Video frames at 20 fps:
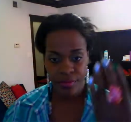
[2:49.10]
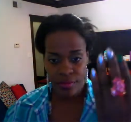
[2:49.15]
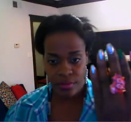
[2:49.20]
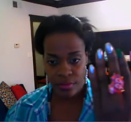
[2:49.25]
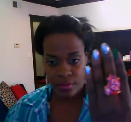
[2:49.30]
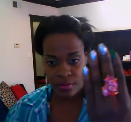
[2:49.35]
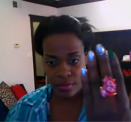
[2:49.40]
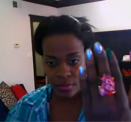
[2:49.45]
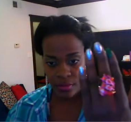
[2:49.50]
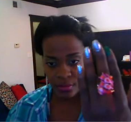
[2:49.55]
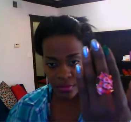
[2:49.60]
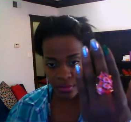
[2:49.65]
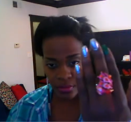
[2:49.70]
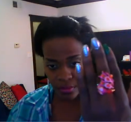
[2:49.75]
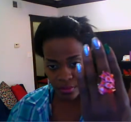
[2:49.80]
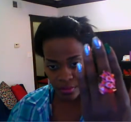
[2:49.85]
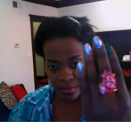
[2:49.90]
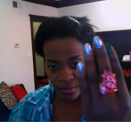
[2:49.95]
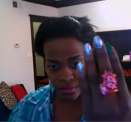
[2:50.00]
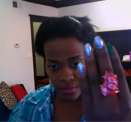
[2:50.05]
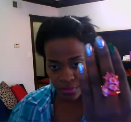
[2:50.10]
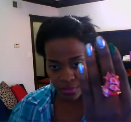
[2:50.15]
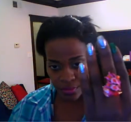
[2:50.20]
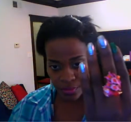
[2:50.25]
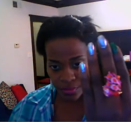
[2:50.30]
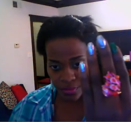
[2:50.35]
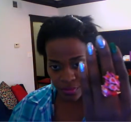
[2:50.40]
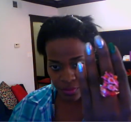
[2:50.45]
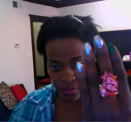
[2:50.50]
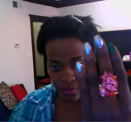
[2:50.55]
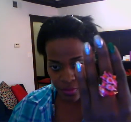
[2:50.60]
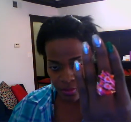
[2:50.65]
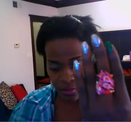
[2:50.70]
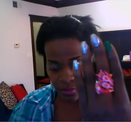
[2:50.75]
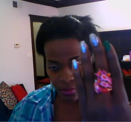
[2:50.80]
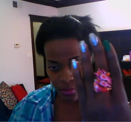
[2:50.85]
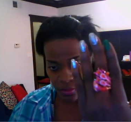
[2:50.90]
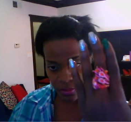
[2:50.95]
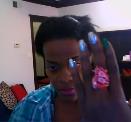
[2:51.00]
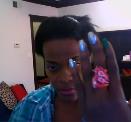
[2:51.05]

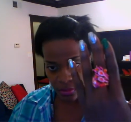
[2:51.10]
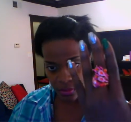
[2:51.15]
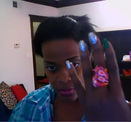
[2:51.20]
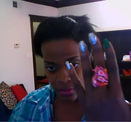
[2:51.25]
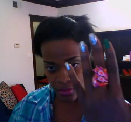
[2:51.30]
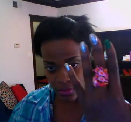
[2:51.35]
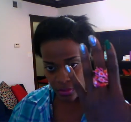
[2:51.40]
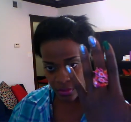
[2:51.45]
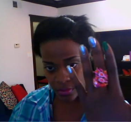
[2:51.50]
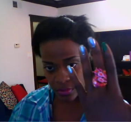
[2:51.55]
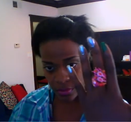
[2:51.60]
(silence)